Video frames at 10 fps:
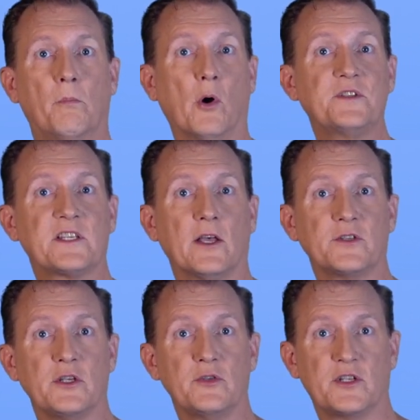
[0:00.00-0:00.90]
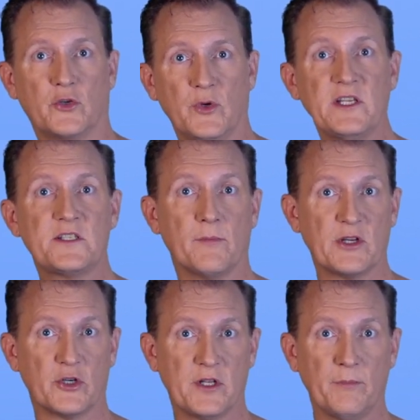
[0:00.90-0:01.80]
Both scales use degrees to
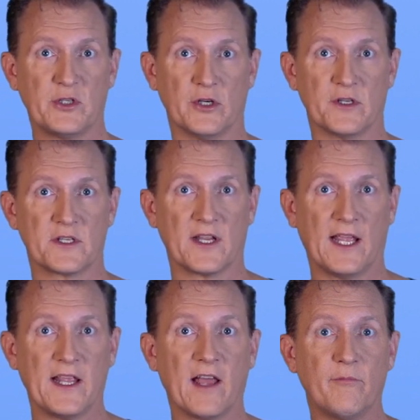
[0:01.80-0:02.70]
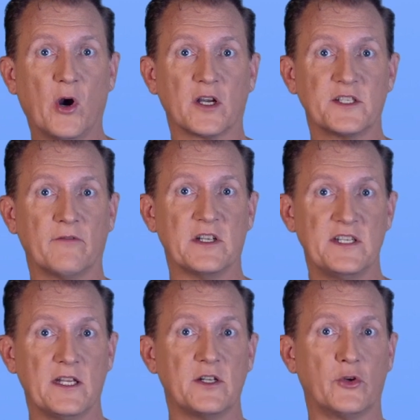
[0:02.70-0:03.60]
measure temperatures, and they have marks every
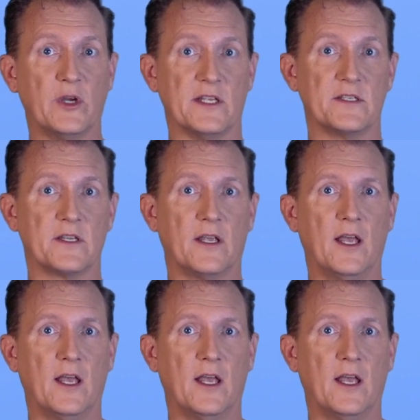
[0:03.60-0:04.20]
10 degrees.